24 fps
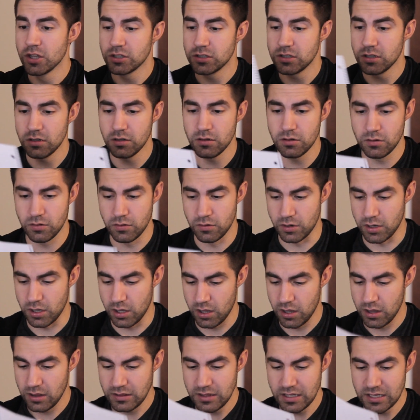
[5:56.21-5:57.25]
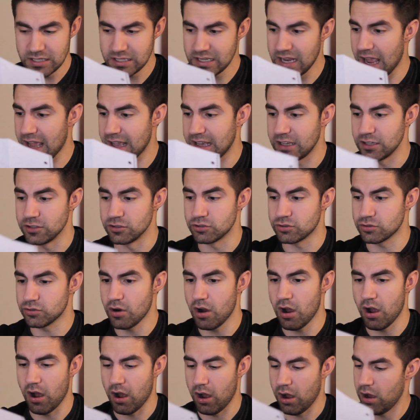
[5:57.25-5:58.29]
Dude, this guy can
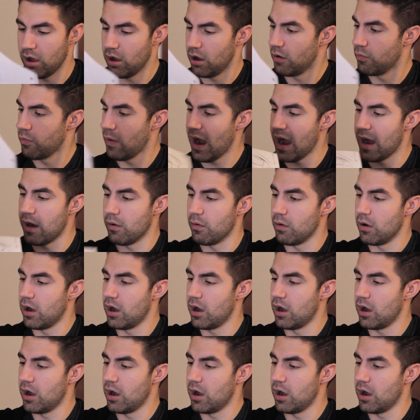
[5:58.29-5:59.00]
draw. Wow.